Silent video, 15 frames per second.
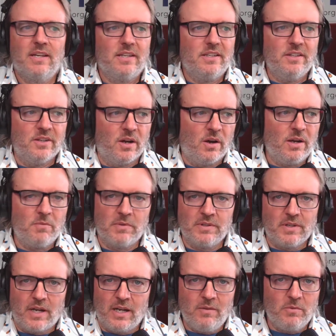Yeah. You know, I
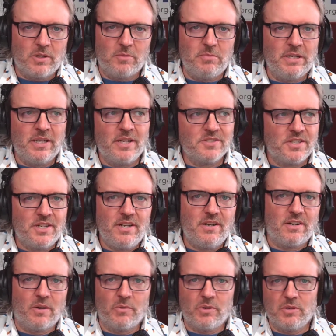want, I want to be an
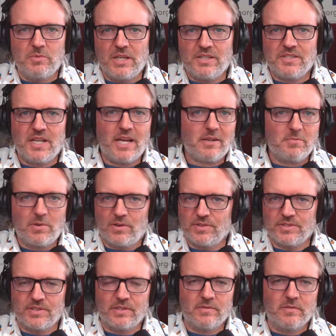engineer. I want to be a tech
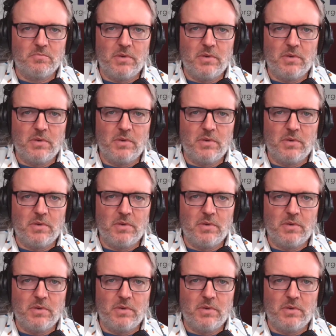person.